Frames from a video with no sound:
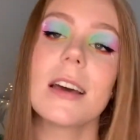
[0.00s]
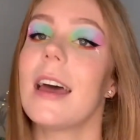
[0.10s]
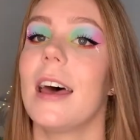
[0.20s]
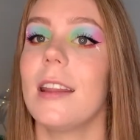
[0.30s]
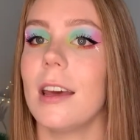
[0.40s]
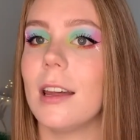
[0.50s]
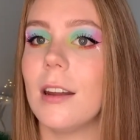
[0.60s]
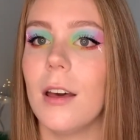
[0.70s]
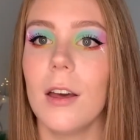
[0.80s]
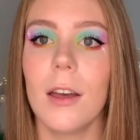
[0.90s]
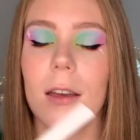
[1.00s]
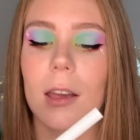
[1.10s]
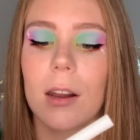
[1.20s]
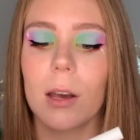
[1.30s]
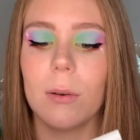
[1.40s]
and then
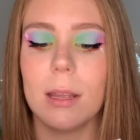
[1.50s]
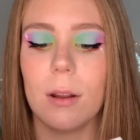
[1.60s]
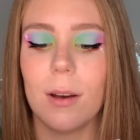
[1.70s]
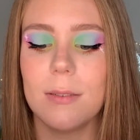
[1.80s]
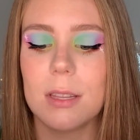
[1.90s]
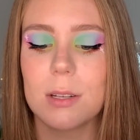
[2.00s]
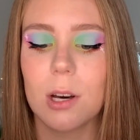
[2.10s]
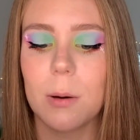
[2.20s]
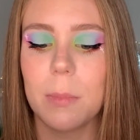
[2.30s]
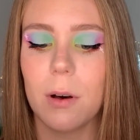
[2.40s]
gonna go in over the top